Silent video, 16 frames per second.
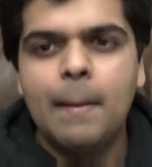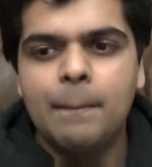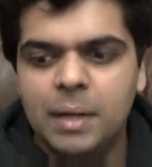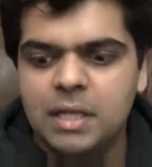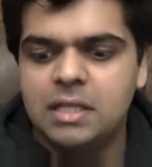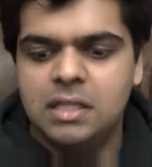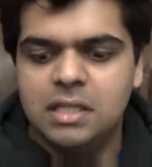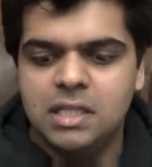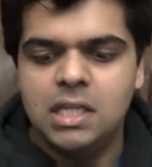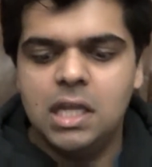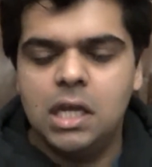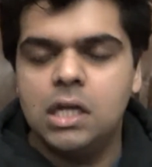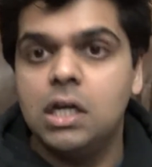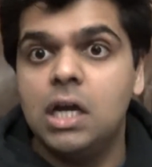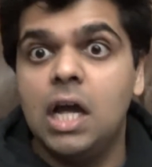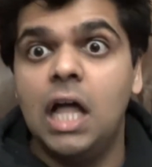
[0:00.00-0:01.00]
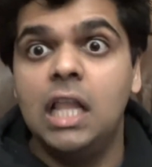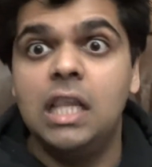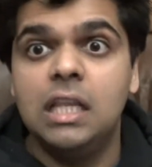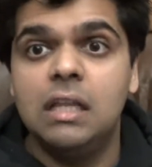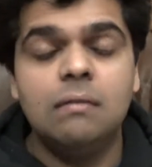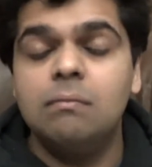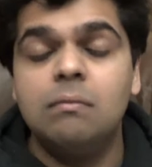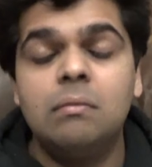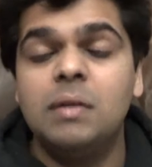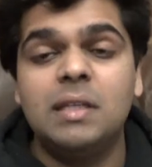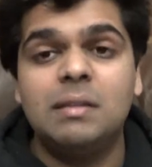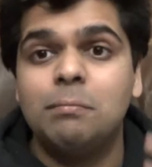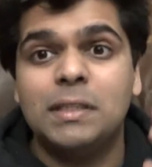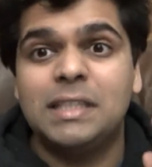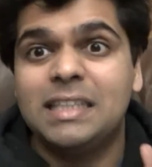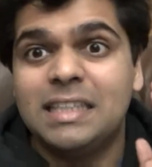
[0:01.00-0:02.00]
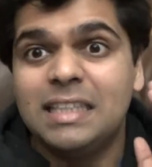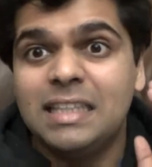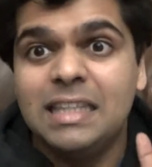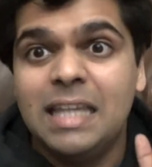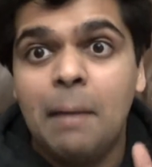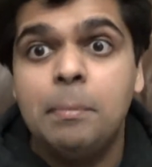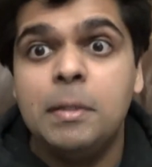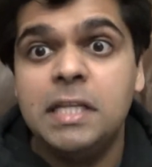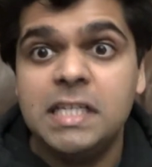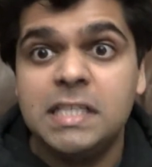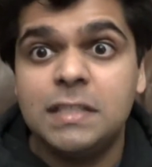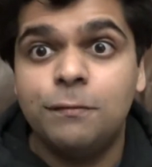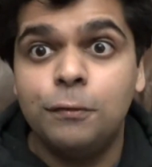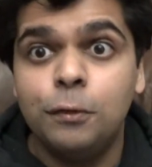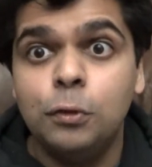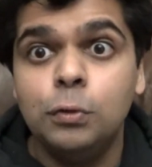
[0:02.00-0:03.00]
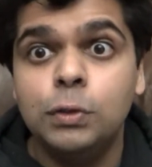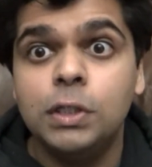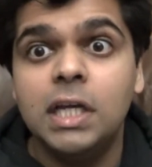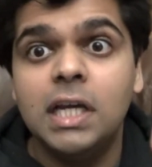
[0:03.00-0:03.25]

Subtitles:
But Lebanese food